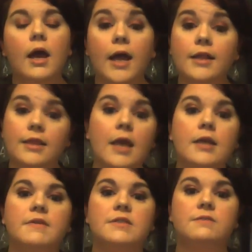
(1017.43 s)
at the
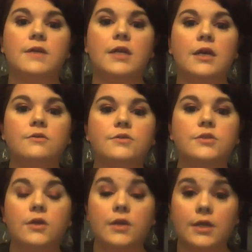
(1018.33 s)
end of this video,
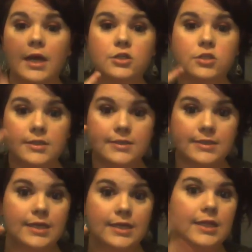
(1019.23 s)
so you can actually
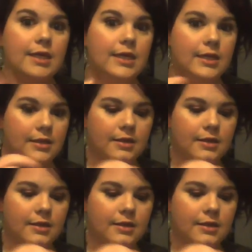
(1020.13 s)
see